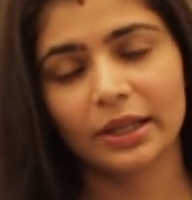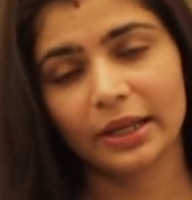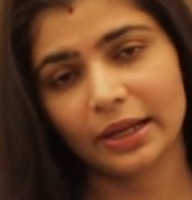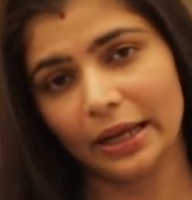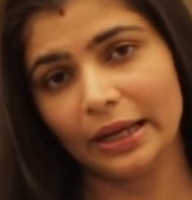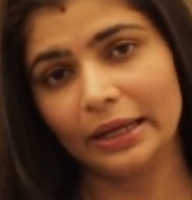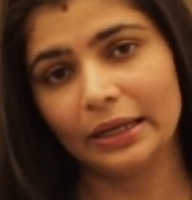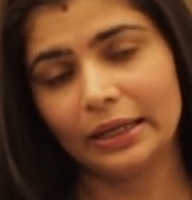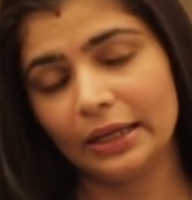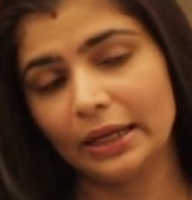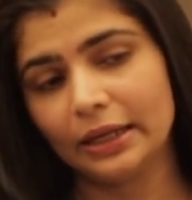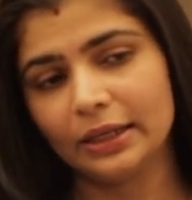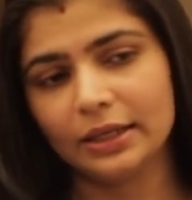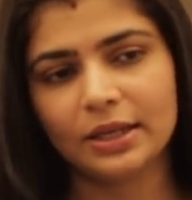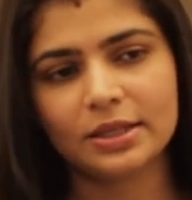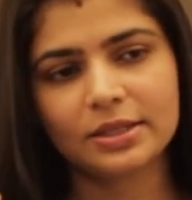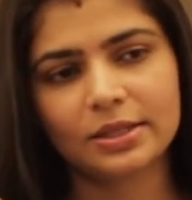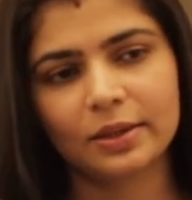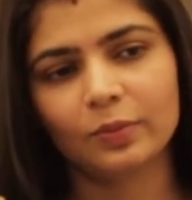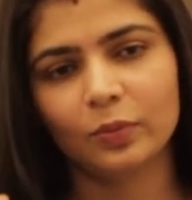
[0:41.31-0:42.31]
That I can
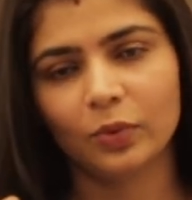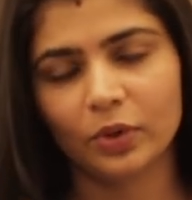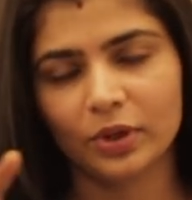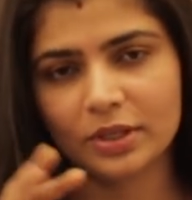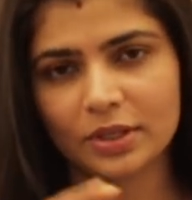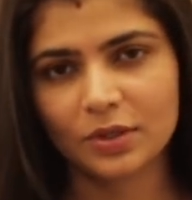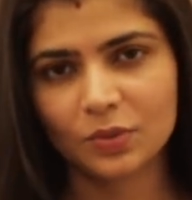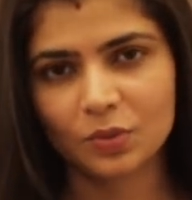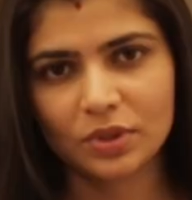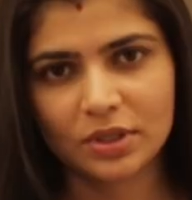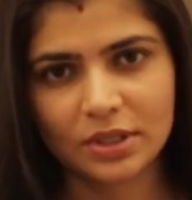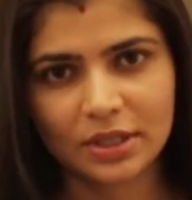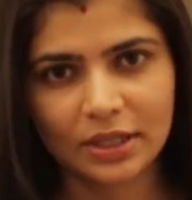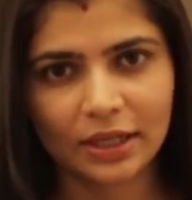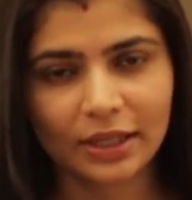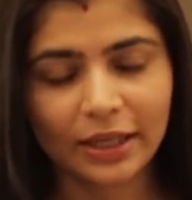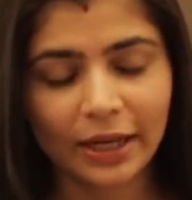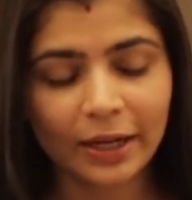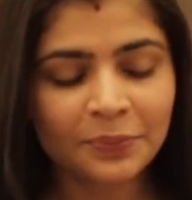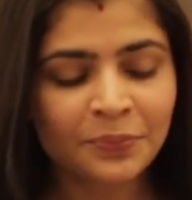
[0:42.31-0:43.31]
hear some voices which
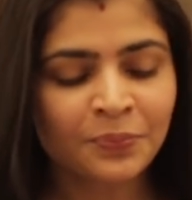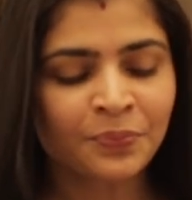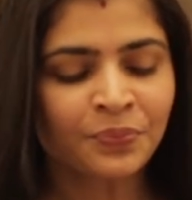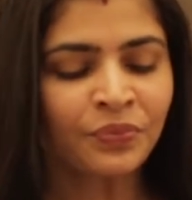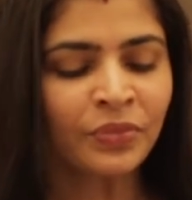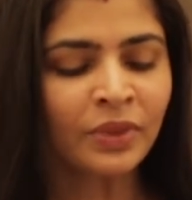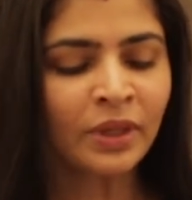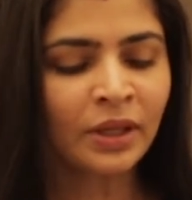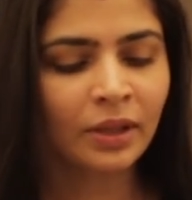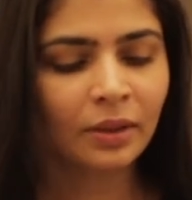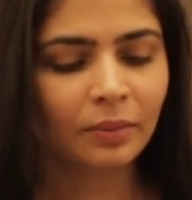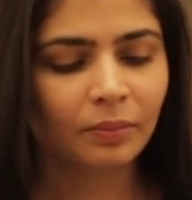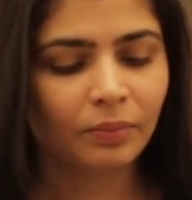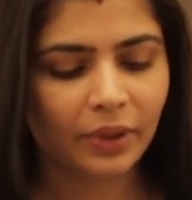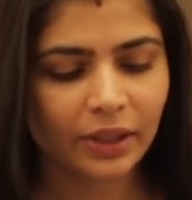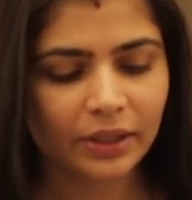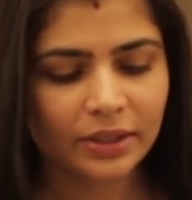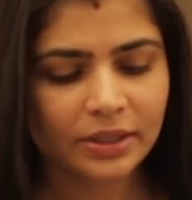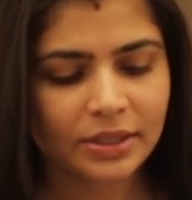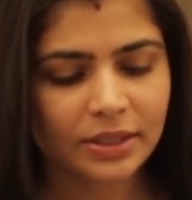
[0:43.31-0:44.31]
say that,
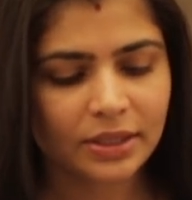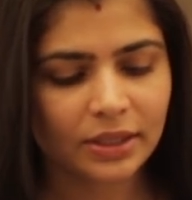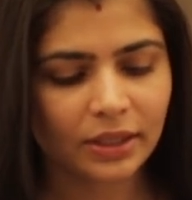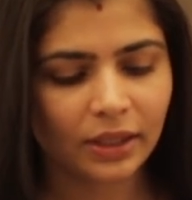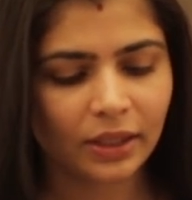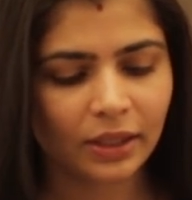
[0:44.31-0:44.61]
but